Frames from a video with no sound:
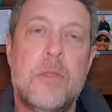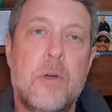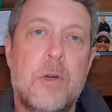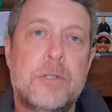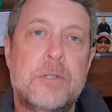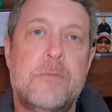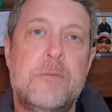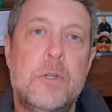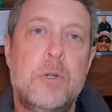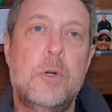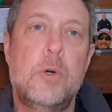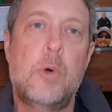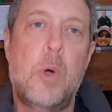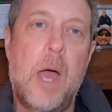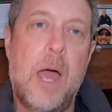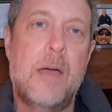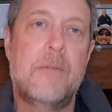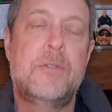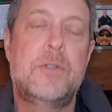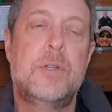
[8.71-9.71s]
those of you who
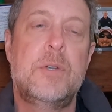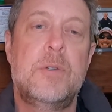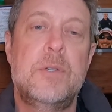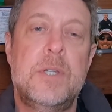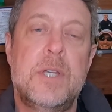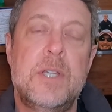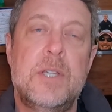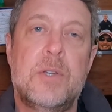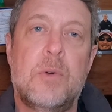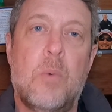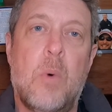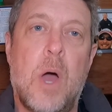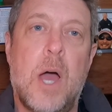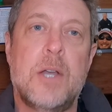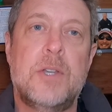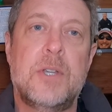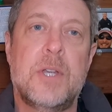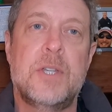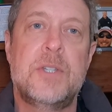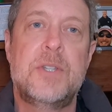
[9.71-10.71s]
have tuned in to
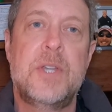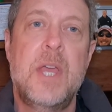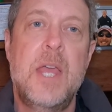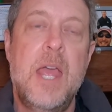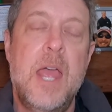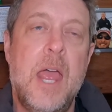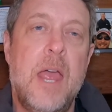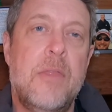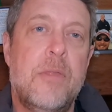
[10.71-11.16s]
watch us